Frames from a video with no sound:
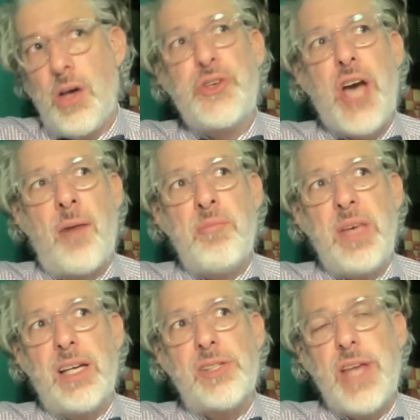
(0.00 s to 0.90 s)
come
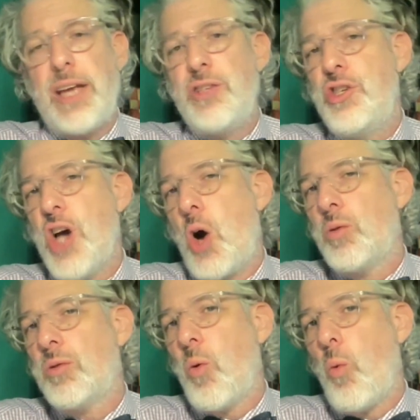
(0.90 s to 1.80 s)
because they
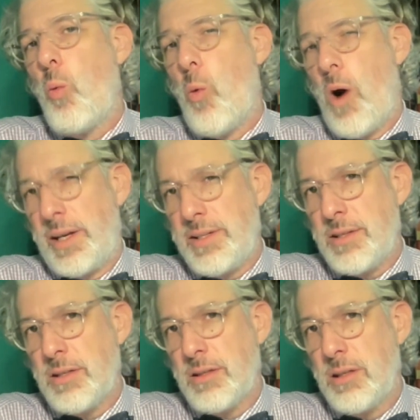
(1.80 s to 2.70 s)
don't want